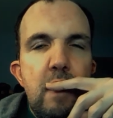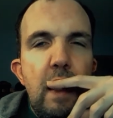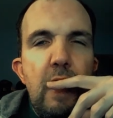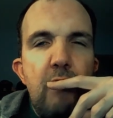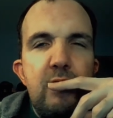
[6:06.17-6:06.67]

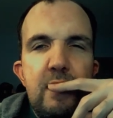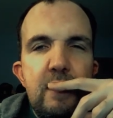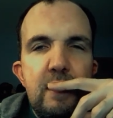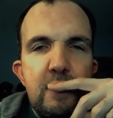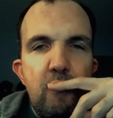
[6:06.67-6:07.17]
I have to think
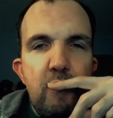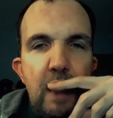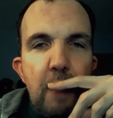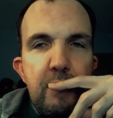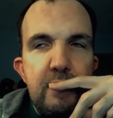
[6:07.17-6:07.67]
that it's going to
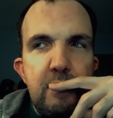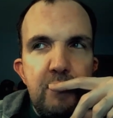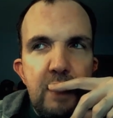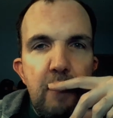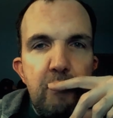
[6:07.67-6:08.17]
happen
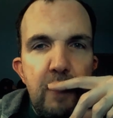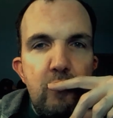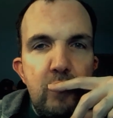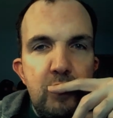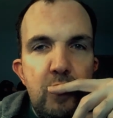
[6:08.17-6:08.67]
sometime
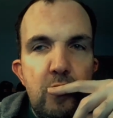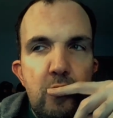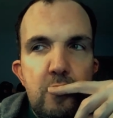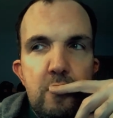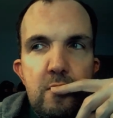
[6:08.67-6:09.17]
later this year.
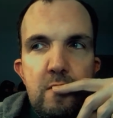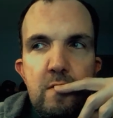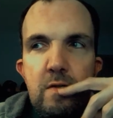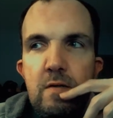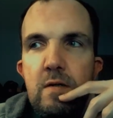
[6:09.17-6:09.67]

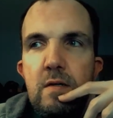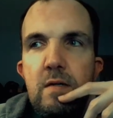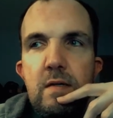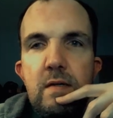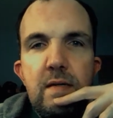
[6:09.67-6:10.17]

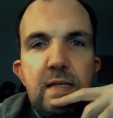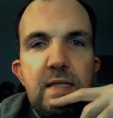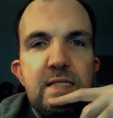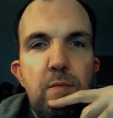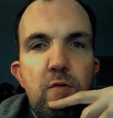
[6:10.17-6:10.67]
Like the
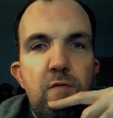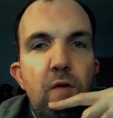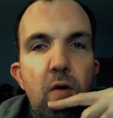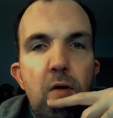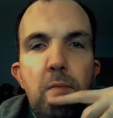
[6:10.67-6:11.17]
summer,
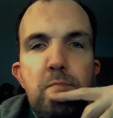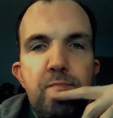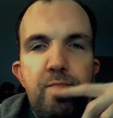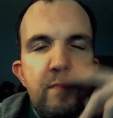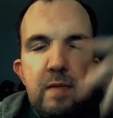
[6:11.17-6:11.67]
fall.
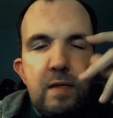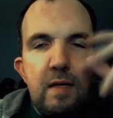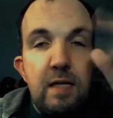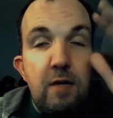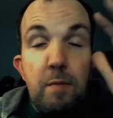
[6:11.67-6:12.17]

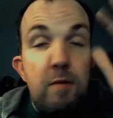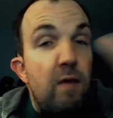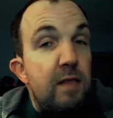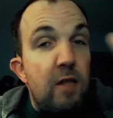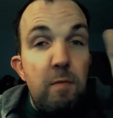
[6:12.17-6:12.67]
And that'll be
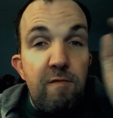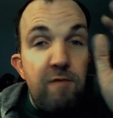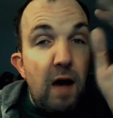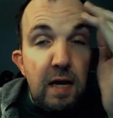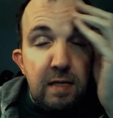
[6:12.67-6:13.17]
great. That'll be
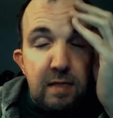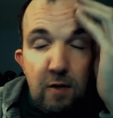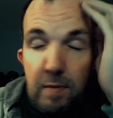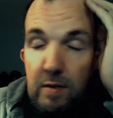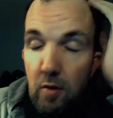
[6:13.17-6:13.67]
fine.
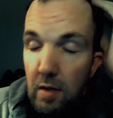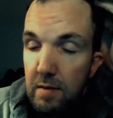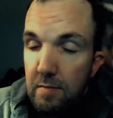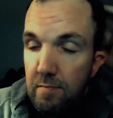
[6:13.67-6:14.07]
That'll be good.